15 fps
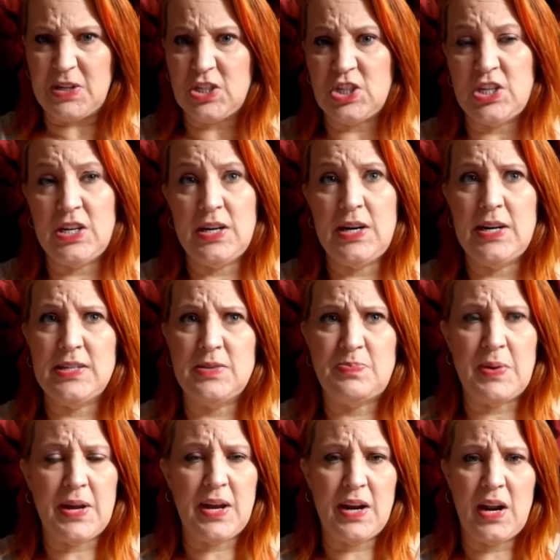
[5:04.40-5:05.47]
she has
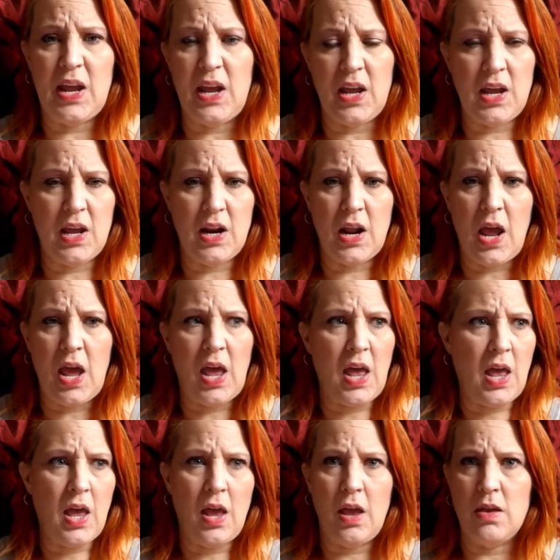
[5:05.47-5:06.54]
been in
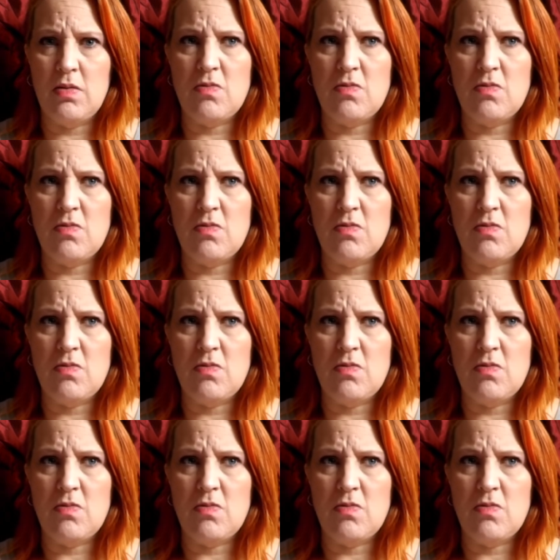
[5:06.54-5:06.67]
a